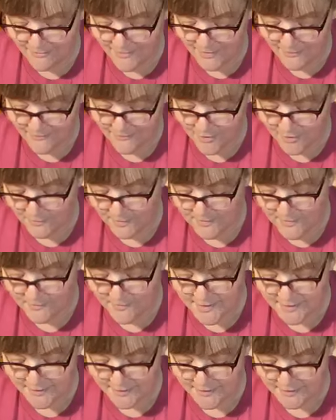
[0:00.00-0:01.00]
before we
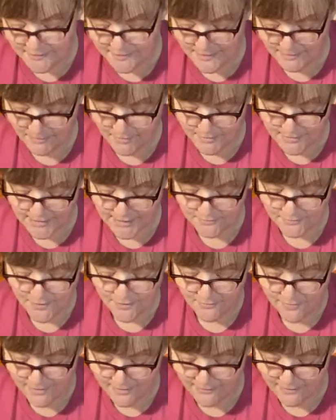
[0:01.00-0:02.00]
moved here. Did I put that the
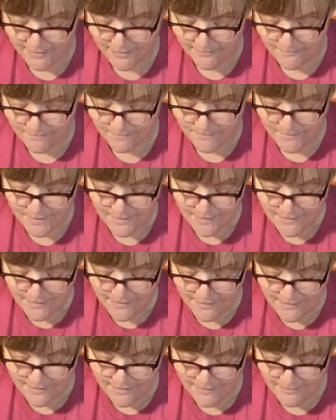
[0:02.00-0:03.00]
wrong way? Oh
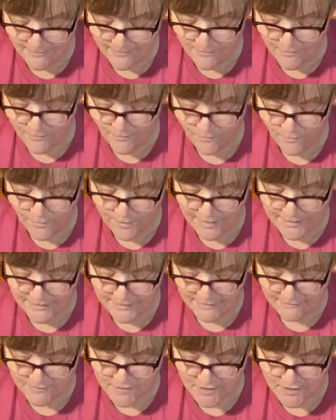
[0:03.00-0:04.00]
yeah. We
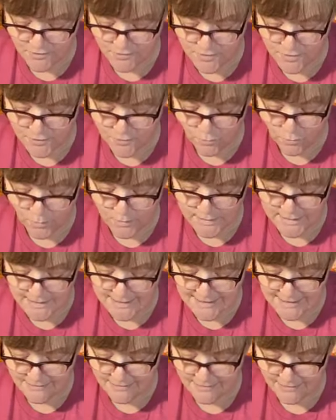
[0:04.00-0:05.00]
lived close to
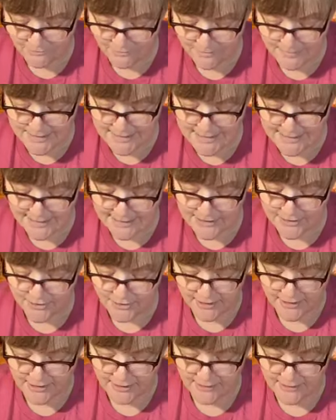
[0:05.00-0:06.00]
woods, and there would be snakes in
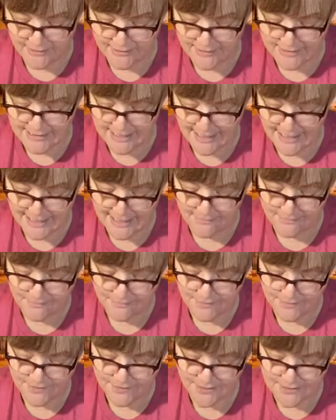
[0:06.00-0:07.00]
our yard all the time.
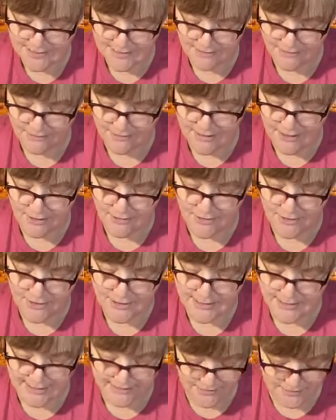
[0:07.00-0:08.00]
Just the little garter
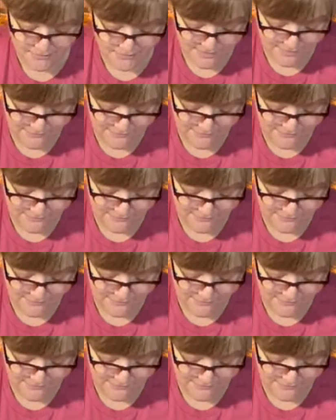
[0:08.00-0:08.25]
snakes or